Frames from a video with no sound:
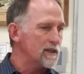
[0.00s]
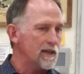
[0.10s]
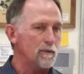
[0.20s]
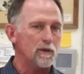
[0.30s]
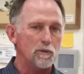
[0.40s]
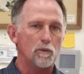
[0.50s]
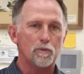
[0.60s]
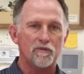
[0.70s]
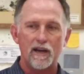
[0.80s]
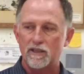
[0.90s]
to him, he will
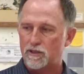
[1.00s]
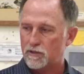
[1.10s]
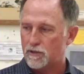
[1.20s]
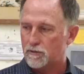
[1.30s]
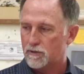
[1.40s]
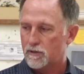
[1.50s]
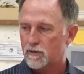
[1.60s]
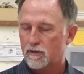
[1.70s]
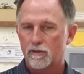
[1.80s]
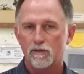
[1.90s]
provide to you.
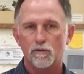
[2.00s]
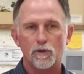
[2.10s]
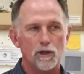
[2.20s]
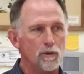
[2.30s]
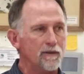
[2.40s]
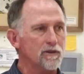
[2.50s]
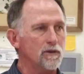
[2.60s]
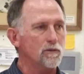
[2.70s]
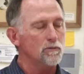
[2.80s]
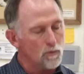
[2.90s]
What do you have to
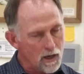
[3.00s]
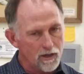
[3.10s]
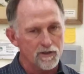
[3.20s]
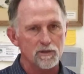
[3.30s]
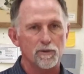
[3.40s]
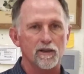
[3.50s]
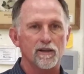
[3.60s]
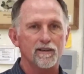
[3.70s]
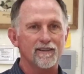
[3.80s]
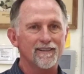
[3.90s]
do? Walk in the Spirit.
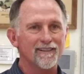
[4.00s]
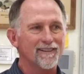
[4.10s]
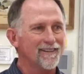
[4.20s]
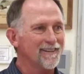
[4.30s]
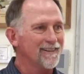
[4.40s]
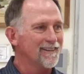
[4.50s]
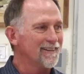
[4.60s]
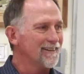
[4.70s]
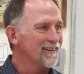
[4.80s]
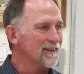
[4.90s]

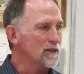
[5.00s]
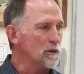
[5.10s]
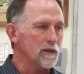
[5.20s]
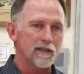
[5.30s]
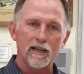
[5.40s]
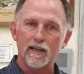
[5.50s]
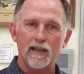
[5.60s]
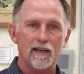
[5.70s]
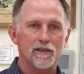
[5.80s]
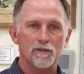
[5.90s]
Totally
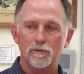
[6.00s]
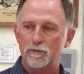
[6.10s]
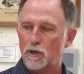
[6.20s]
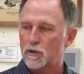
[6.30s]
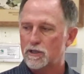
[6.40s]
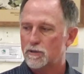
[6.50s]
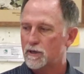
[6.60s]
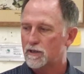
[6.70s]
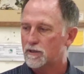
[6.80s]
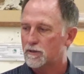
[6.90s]
dedicated to him, totally
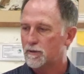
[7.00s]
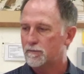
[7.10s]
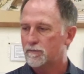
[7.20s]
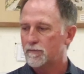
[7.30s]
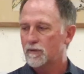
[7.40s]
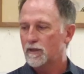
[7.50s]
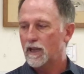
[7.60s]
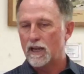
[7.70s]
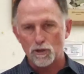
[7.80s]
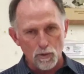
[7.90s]
surrendered to him.
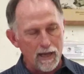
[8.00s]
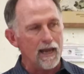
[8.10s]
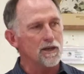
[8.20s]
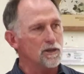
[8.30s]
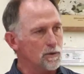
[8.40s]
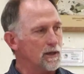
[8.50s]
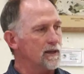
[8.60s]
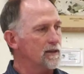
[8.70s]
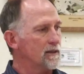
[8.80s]
And you can do it.